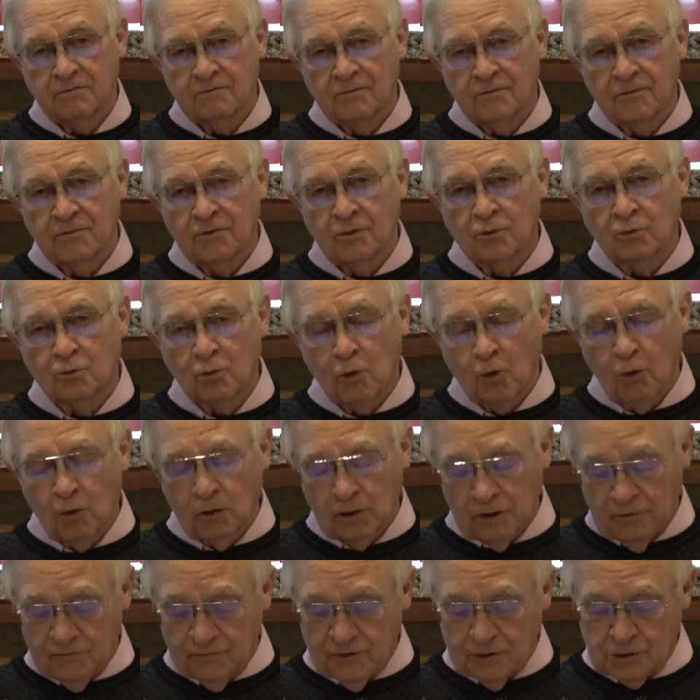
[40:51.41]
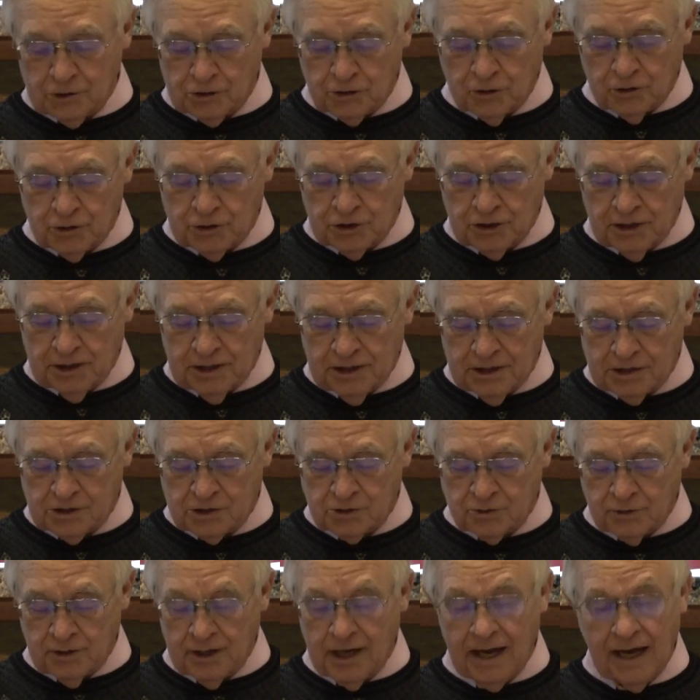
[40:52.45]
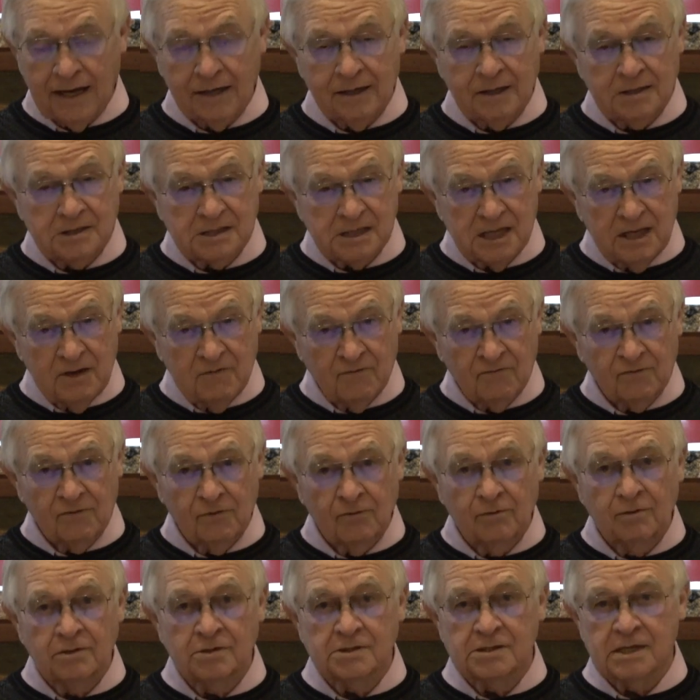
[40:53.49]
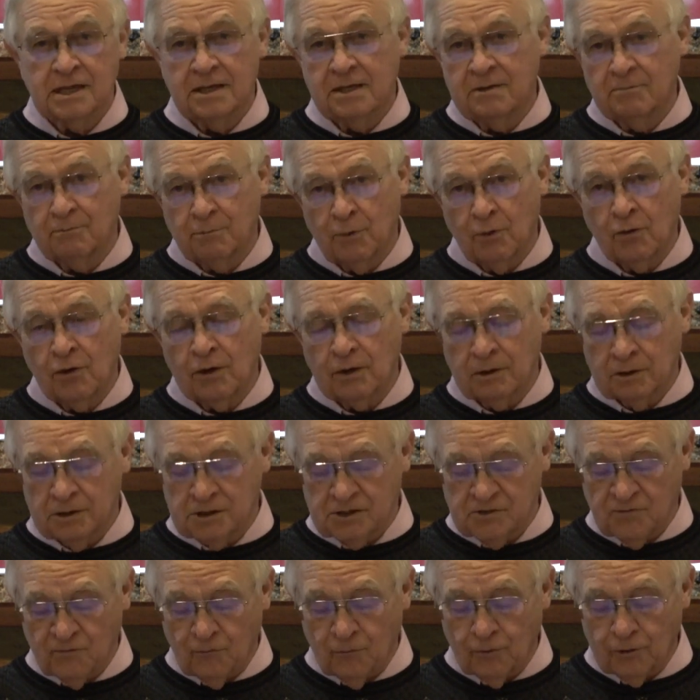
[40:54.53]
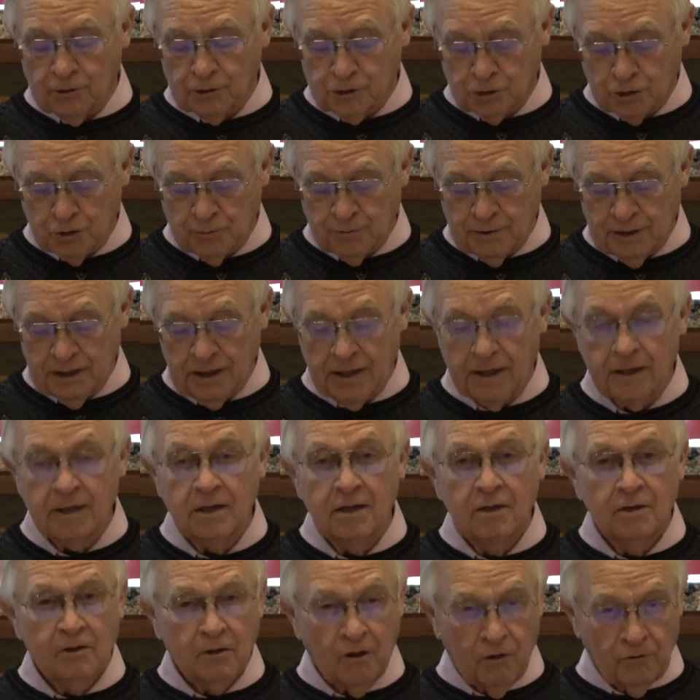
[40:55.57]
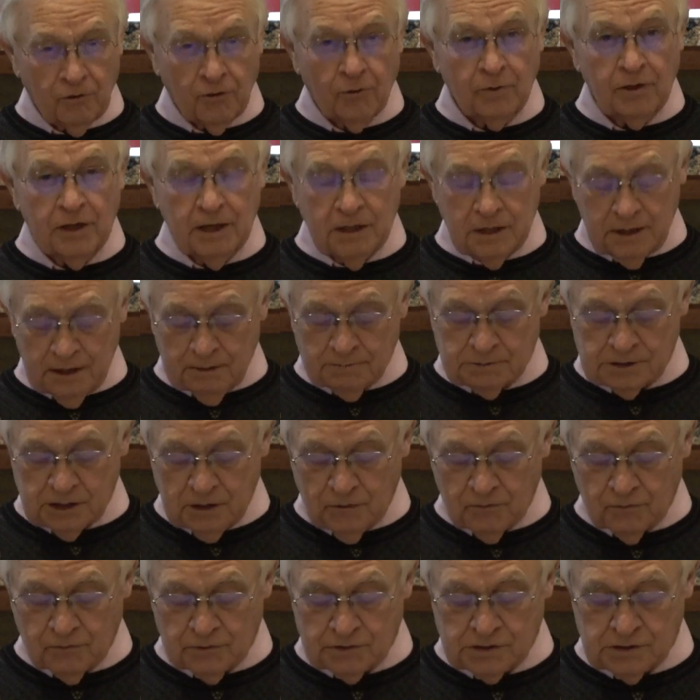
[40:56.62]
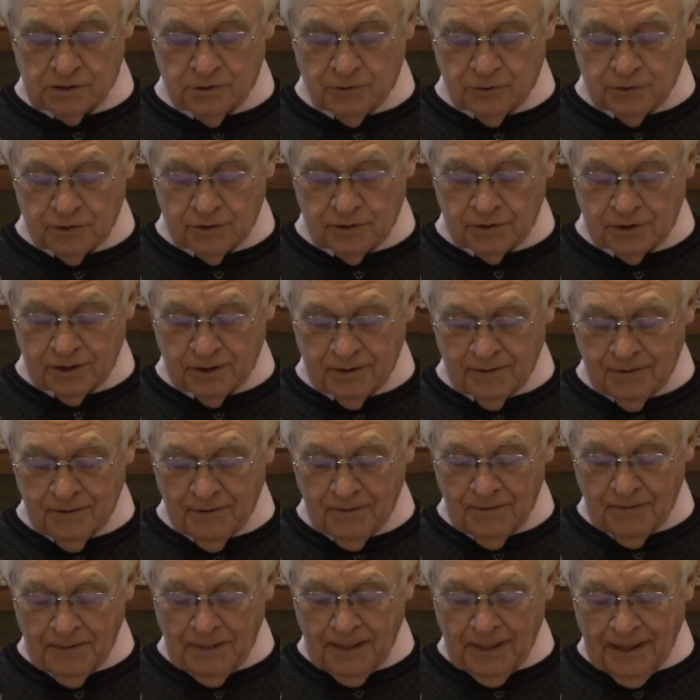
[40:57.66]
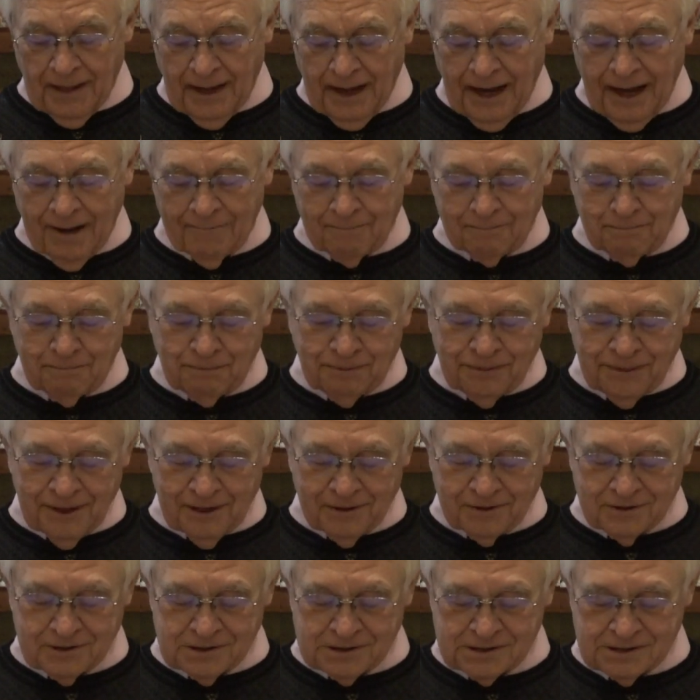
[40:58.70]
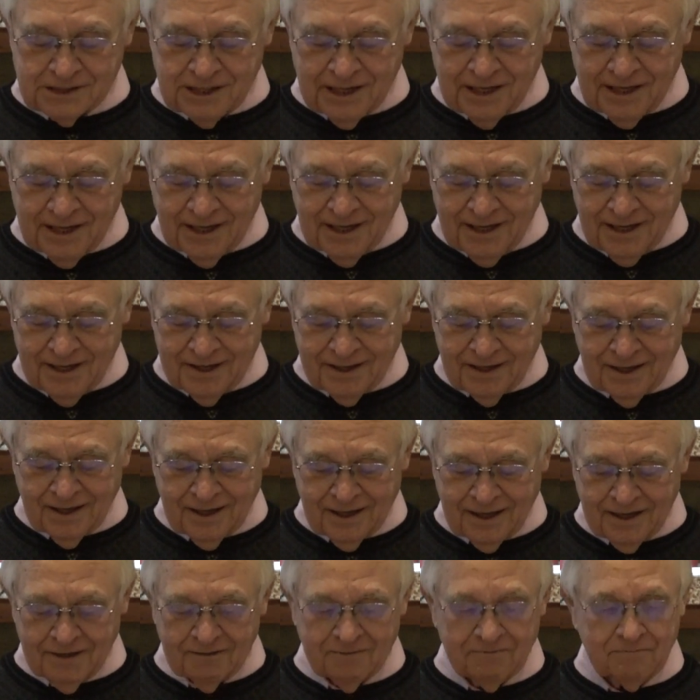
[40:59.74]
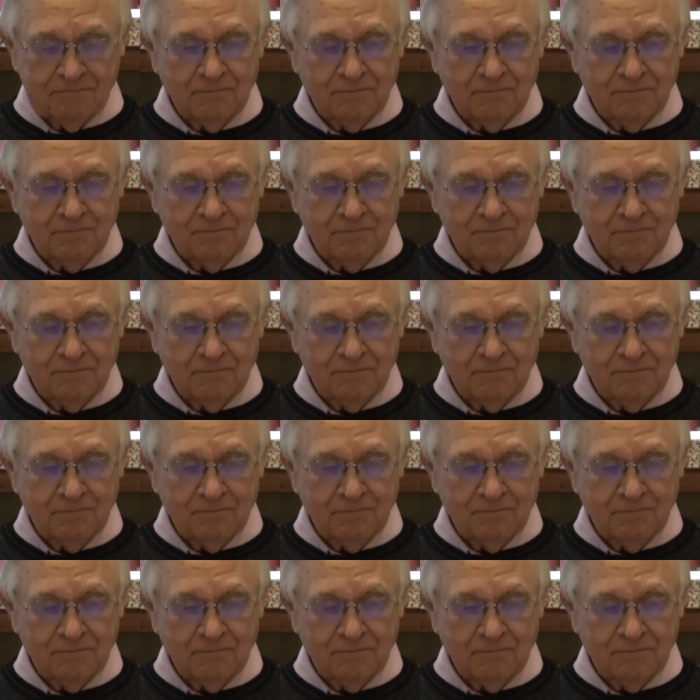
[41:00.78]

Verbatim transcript: the role of the church in history and its influence and importance for Germany, although he himself was Lutheran. Um, there's a, uh,